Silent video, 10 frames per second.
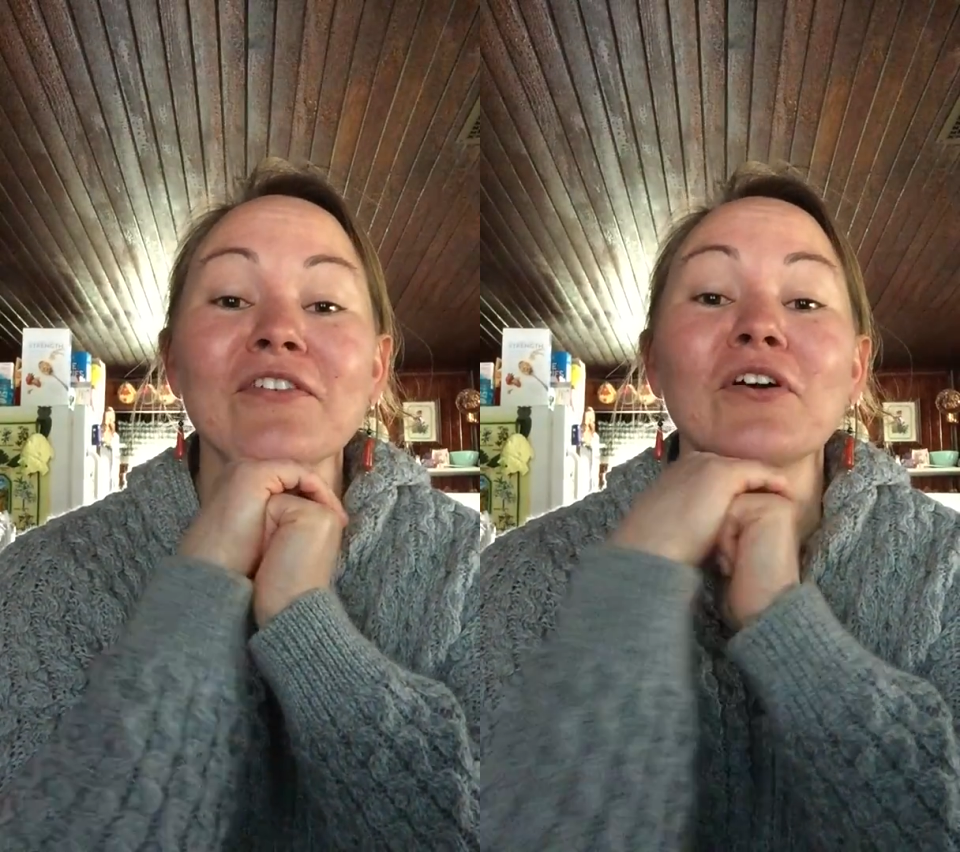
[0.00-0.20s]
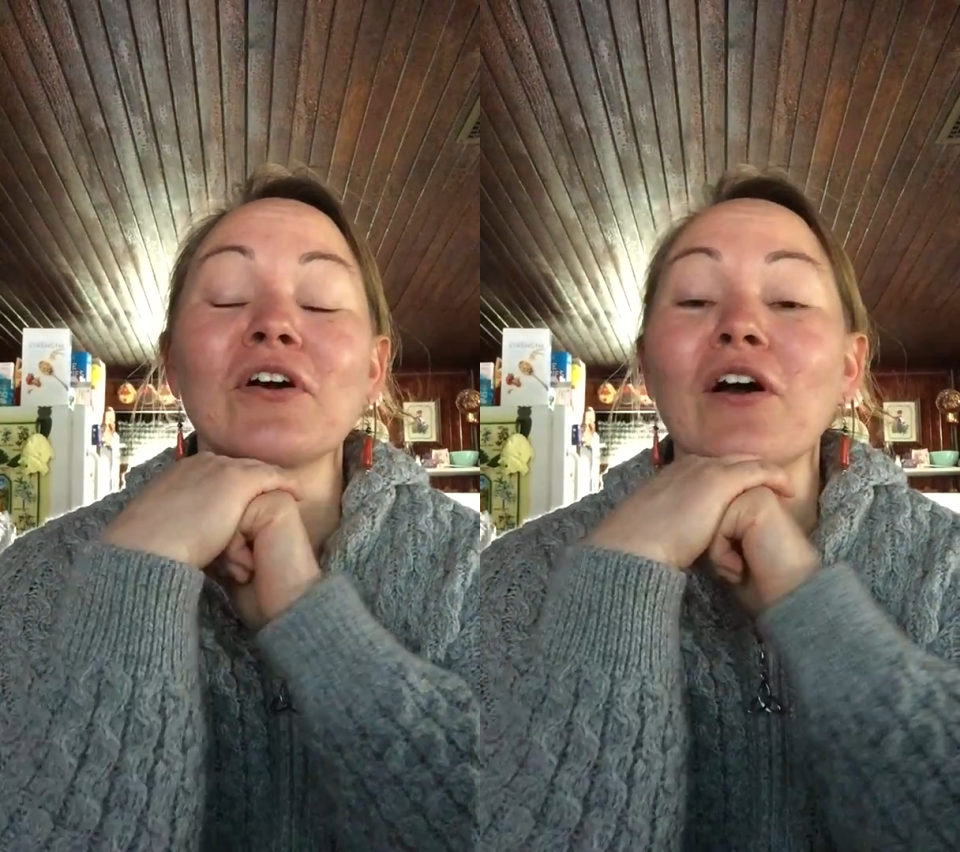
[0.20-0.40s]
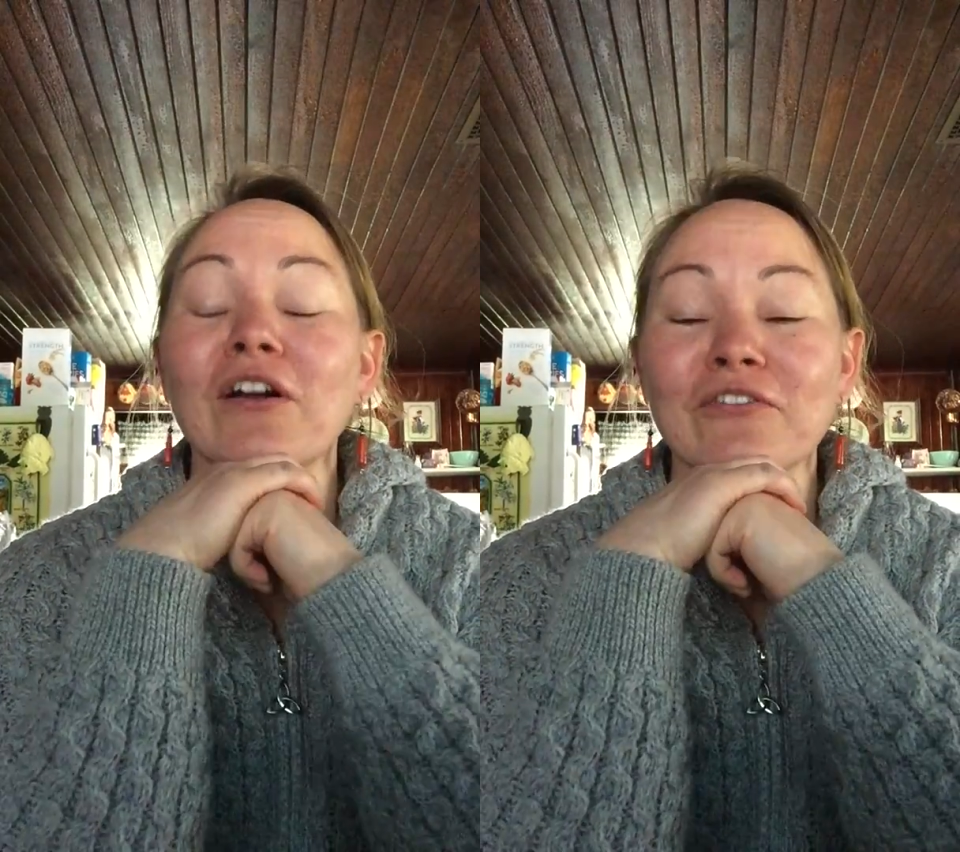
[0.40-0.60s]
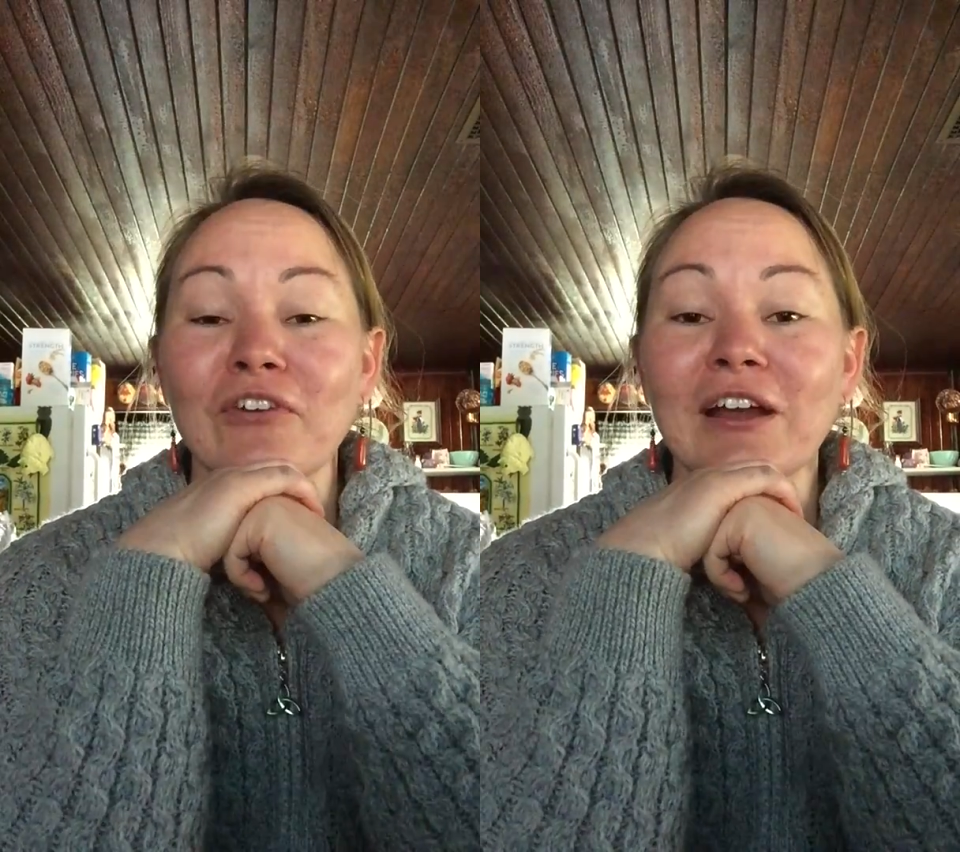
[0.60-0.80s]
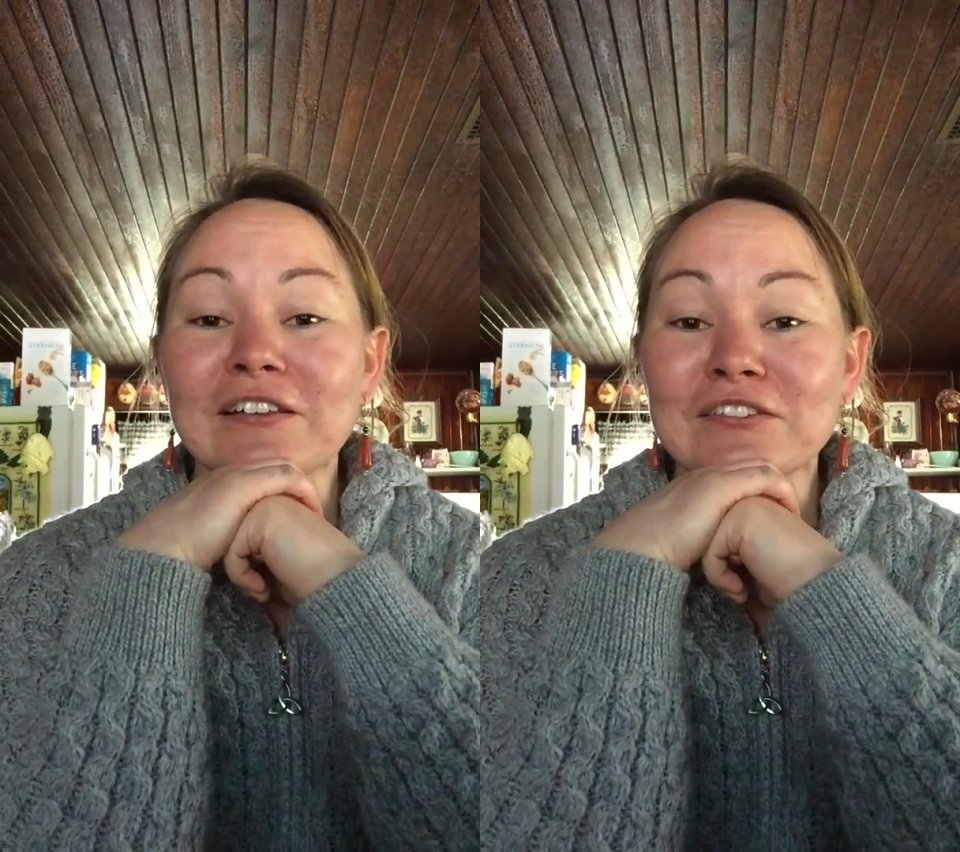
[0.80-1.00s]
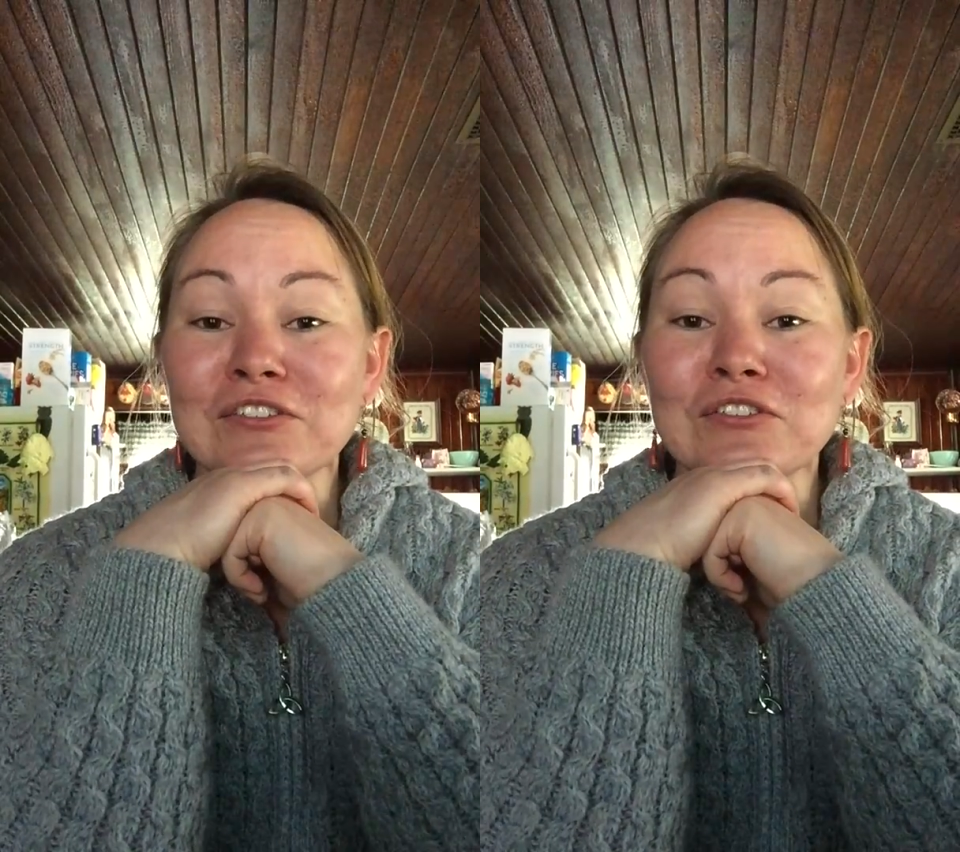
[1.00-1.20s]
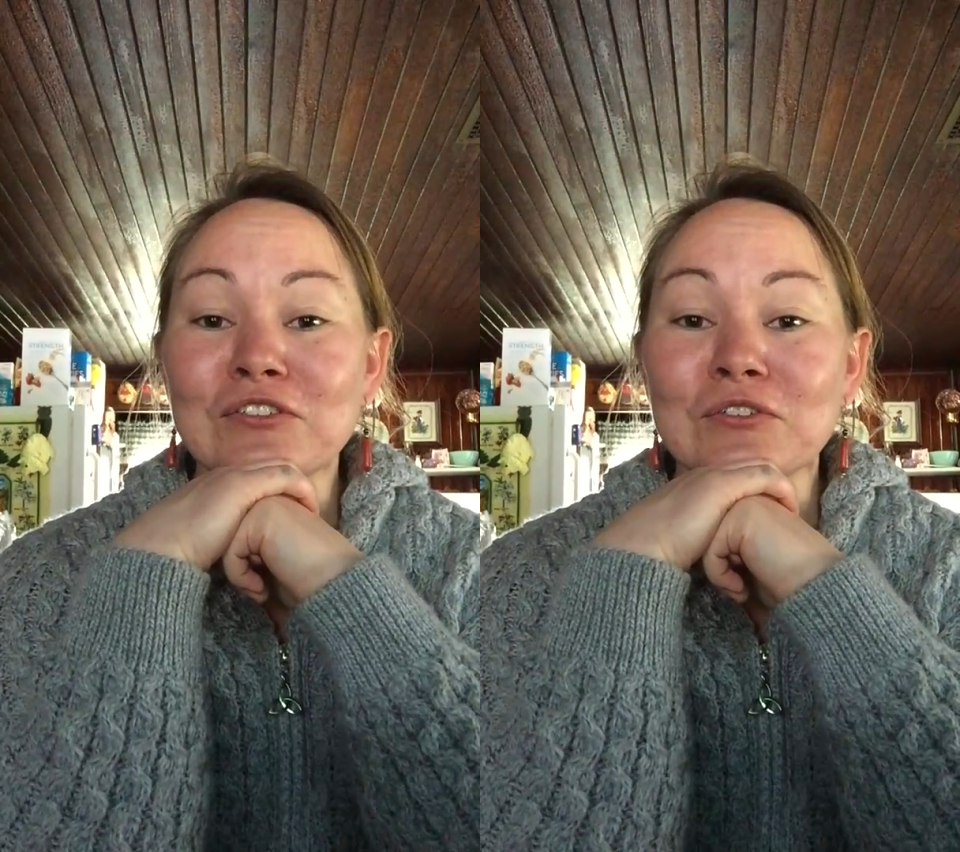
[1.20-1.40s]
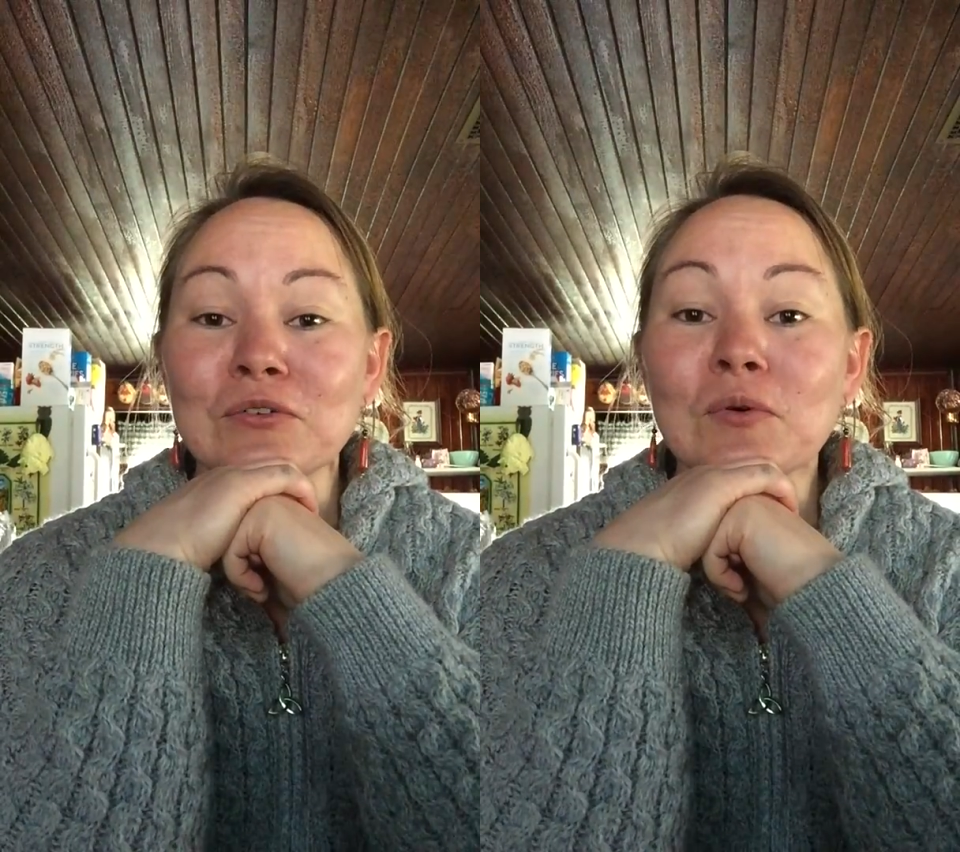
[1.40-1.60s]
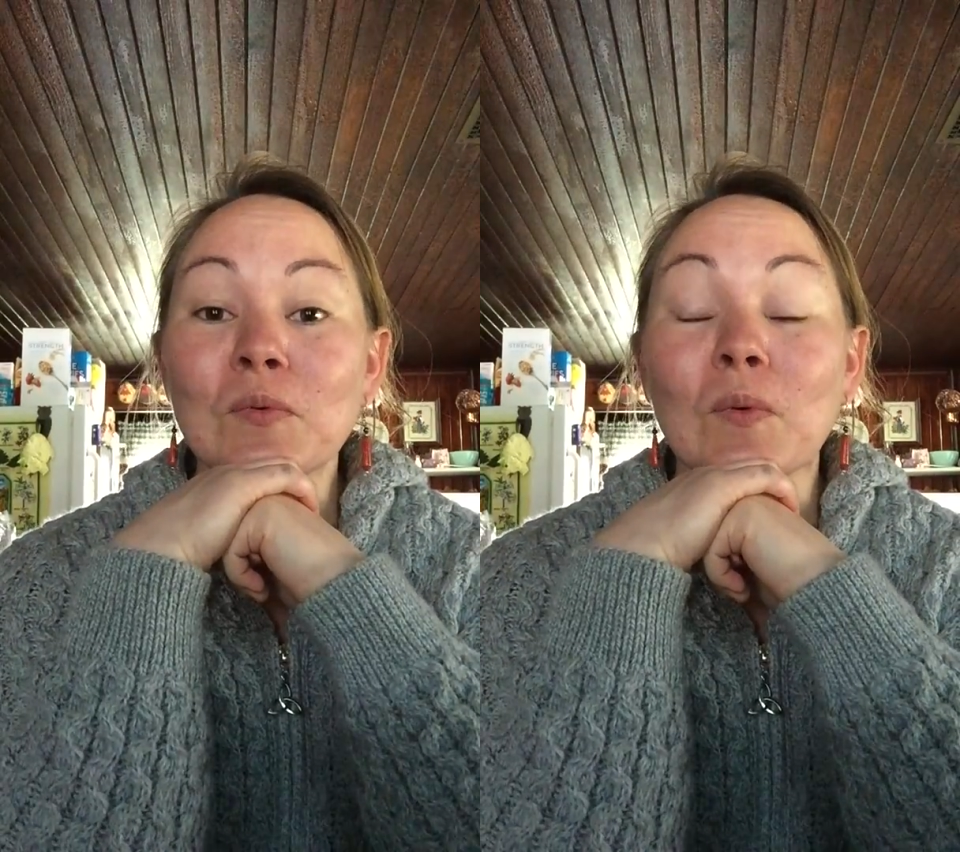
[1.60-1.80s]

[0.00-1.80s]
for our friends to do